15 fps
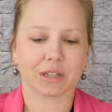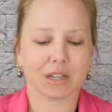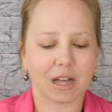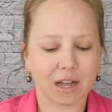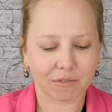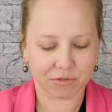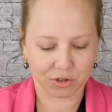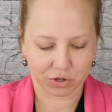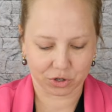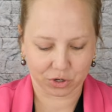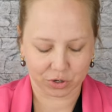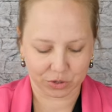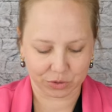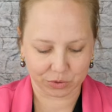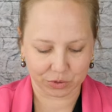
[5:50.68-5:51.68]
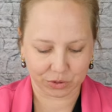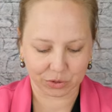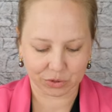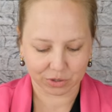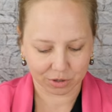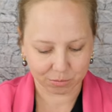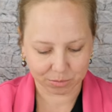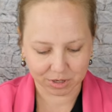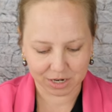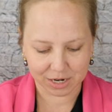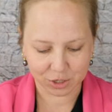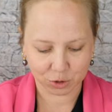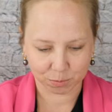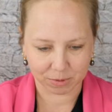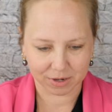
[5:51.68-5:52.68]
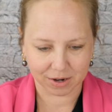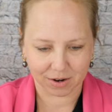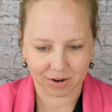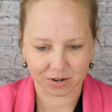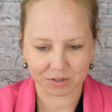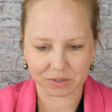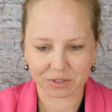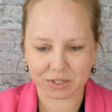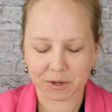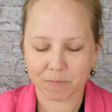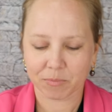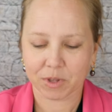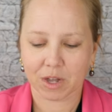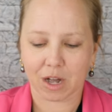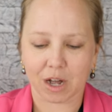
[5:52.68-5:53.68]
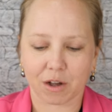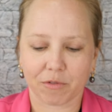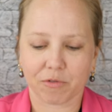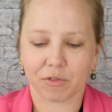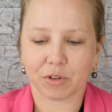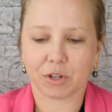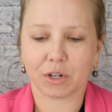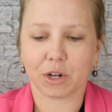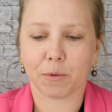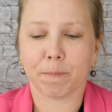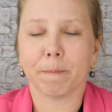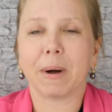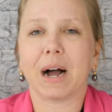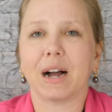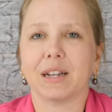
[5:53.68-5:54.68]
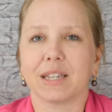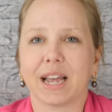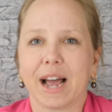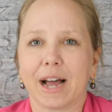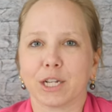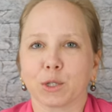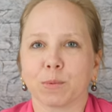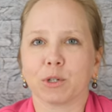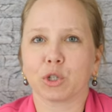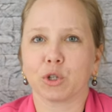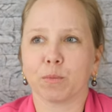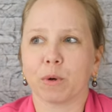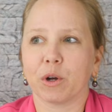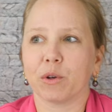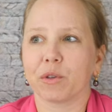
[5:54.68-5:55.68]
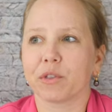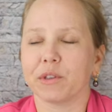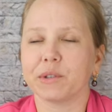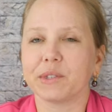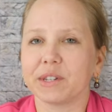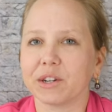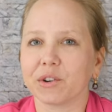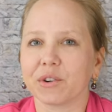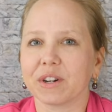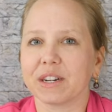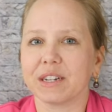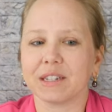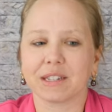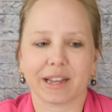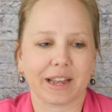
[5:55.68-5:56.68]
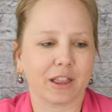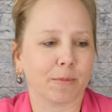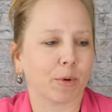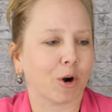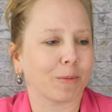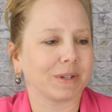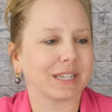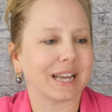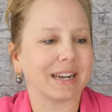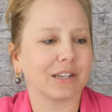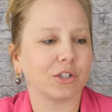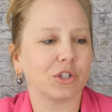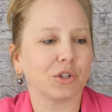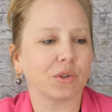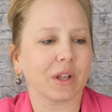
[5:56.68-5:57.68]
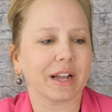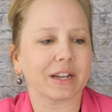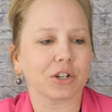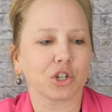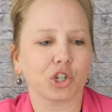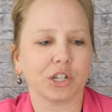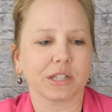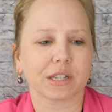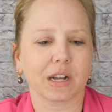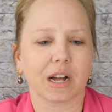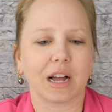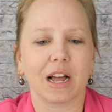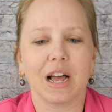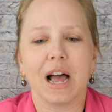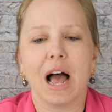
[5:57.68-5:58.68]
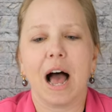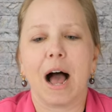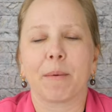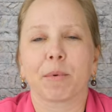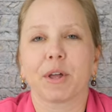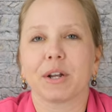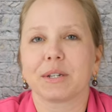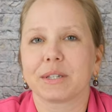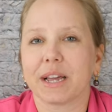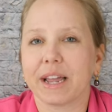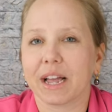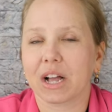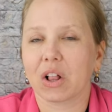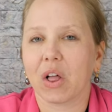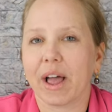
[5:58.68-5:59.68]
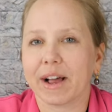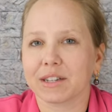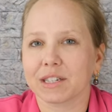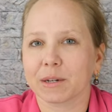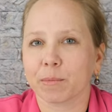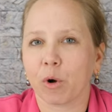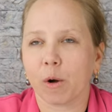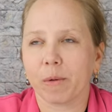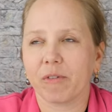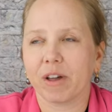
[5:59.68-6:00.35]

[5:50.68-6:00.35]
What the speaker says: love the dolls so much because of, you know, my attachment to both the series and the Barbies. And I do like she's got, I'm gonna say, a classic Barbie